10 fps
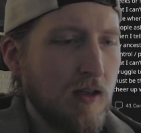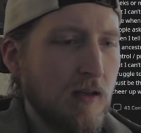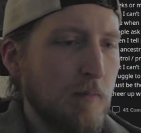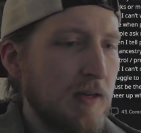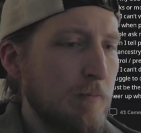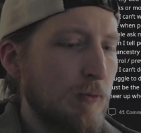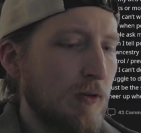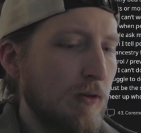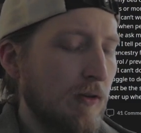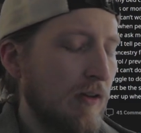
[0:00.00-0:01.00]

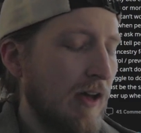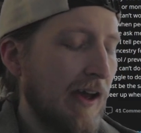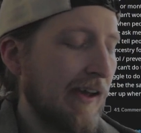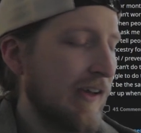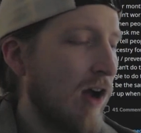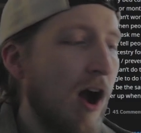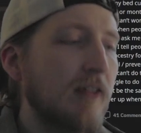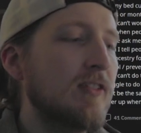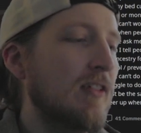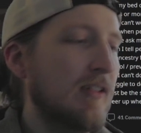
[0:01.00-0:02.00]
I
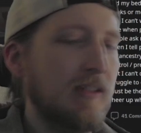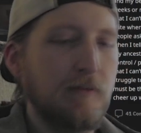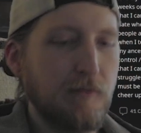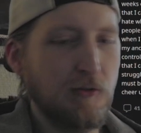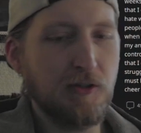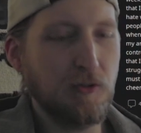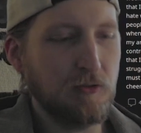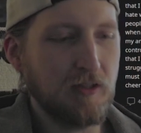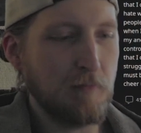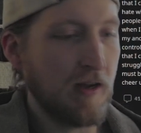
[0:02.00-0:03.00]
constantly feel
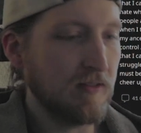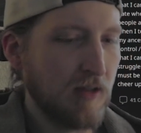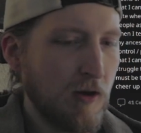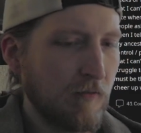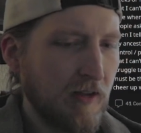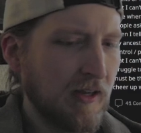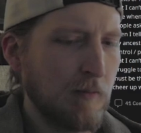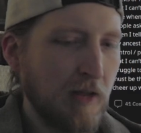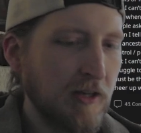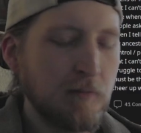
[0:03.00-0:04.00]
guilty myself, like I'm
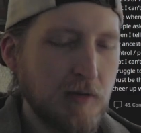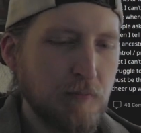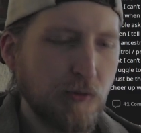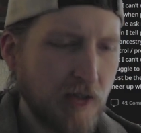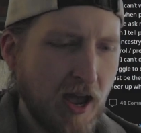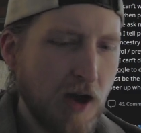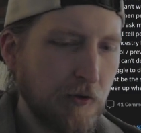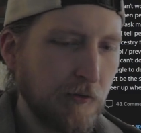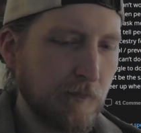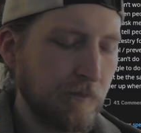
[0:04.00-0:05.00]
letting people
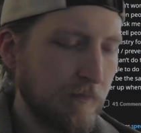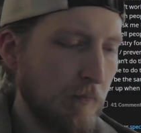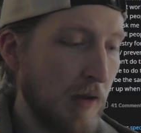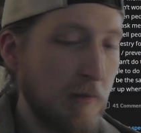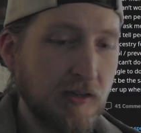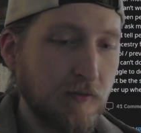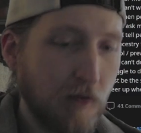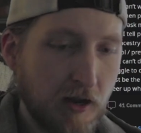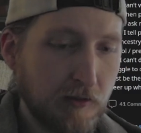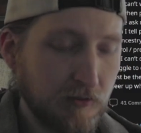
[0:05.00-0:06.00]
down. My best
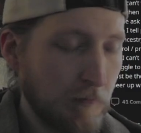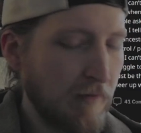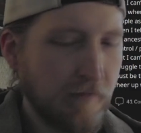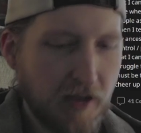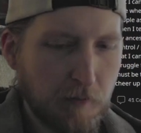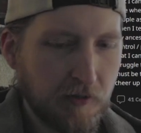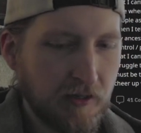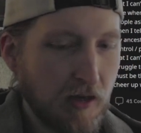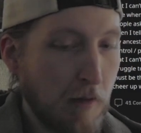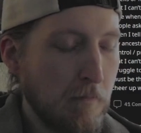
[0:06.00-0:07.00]
friends, my
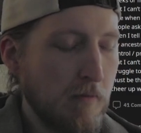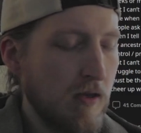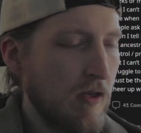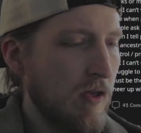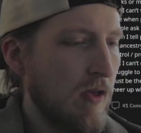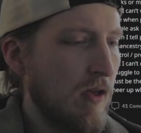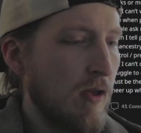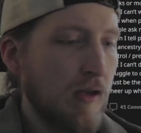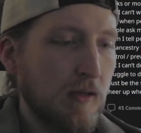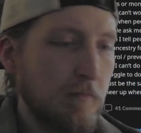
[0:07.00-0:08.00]
family. I'm
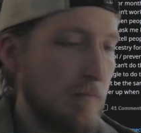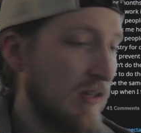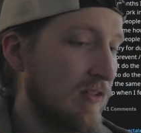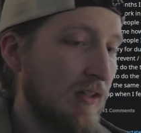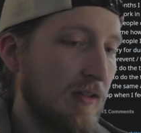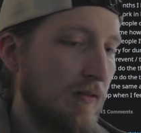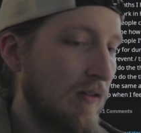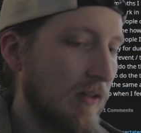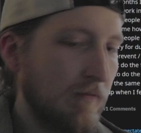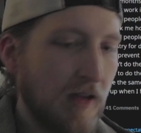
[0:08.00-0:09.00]
missing
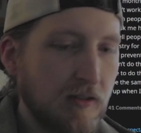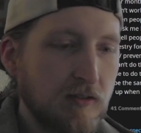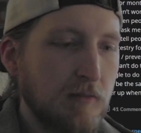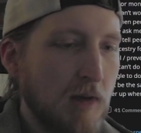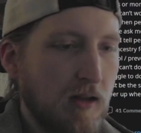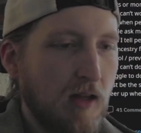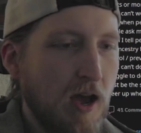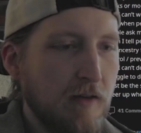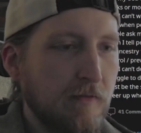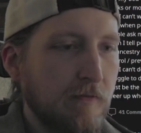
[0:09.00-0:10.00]
events in my
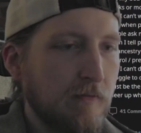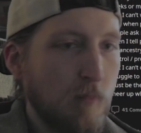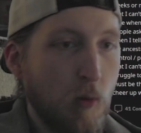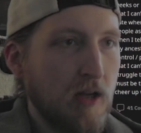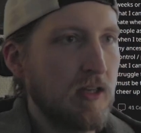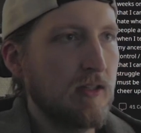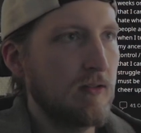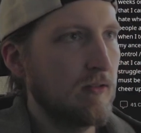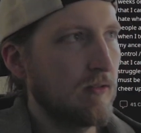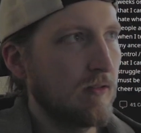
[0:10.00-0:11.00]
life,
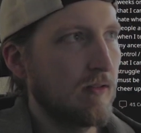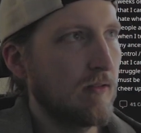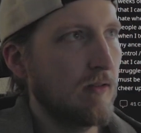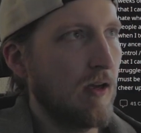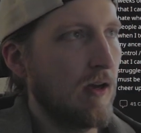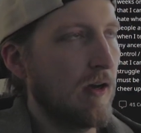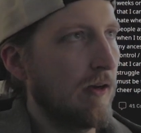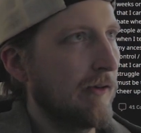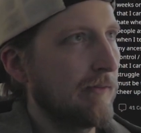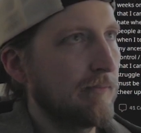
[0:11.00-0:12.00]
weddings,
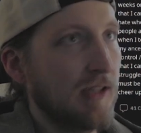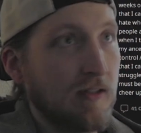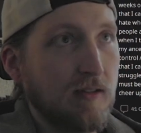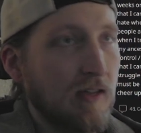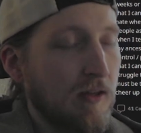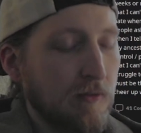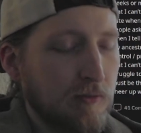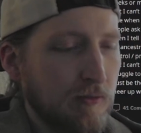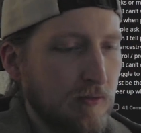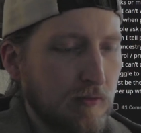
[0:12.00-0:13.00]

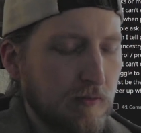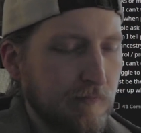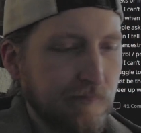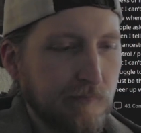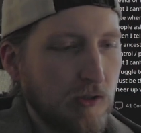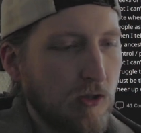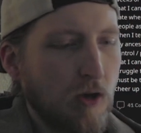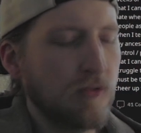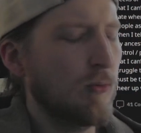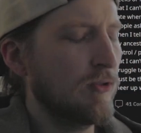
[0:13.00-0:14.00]
get-togethers, all
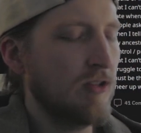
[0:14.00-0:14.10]
sorts of